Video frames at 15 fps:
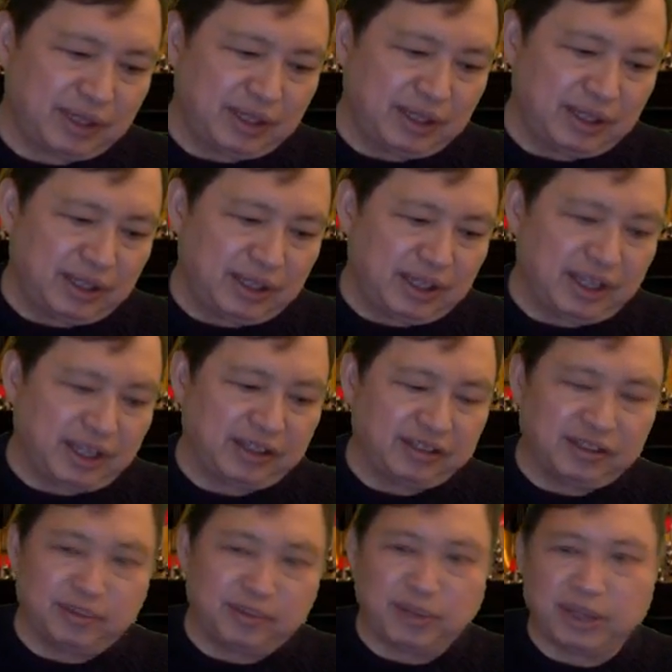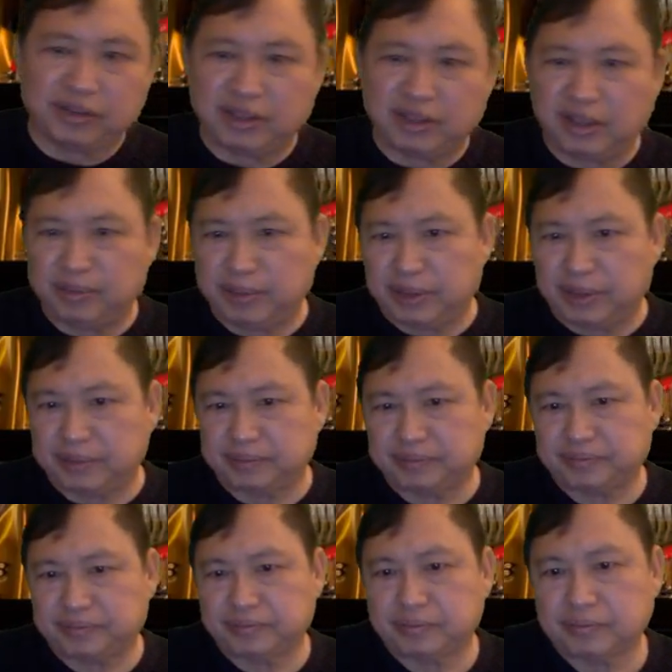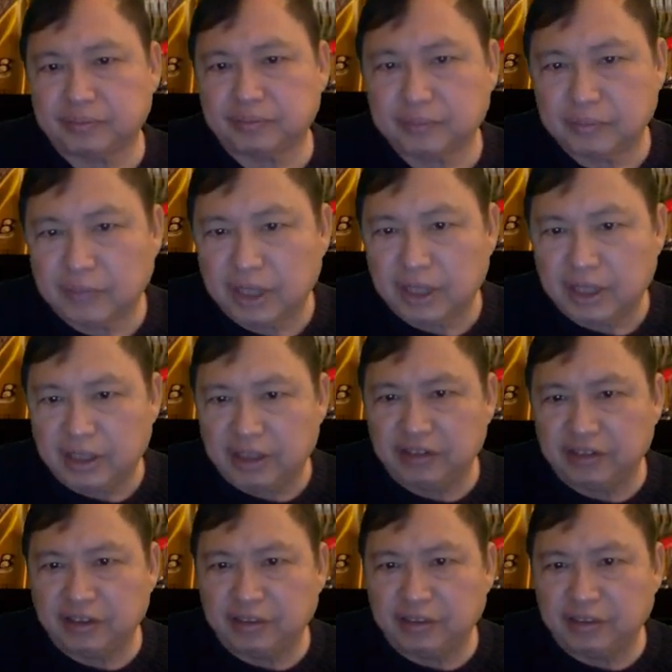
Yeah, this is Brex.me. This is,